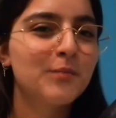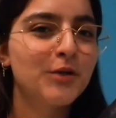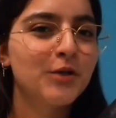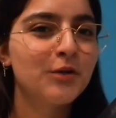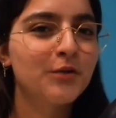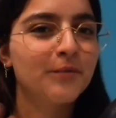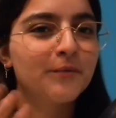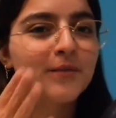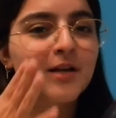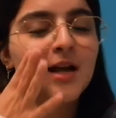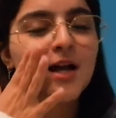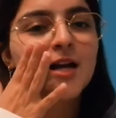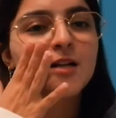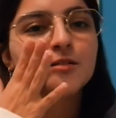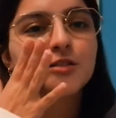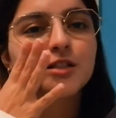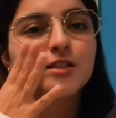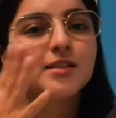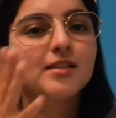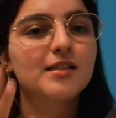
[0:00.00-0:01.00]
but
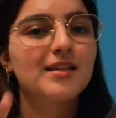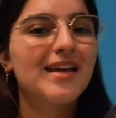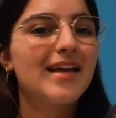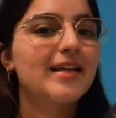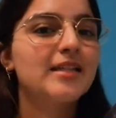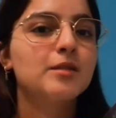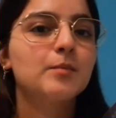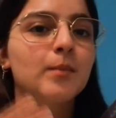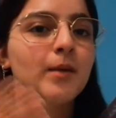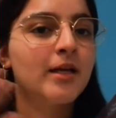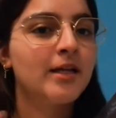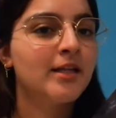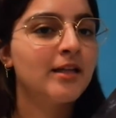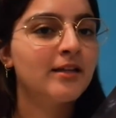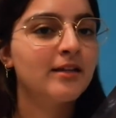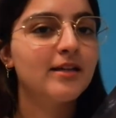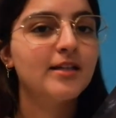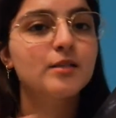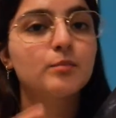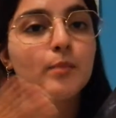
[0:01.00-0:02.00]
I'm just
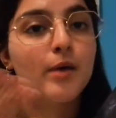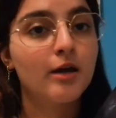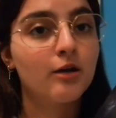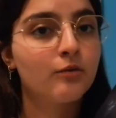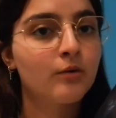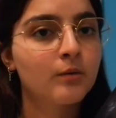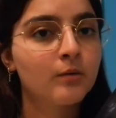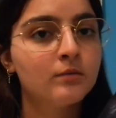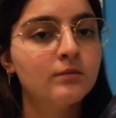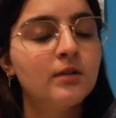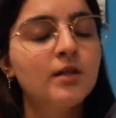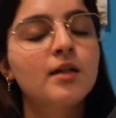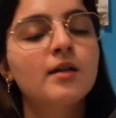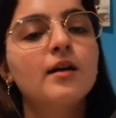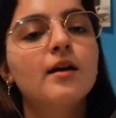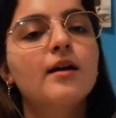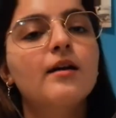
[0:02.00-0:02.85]
explaining his background.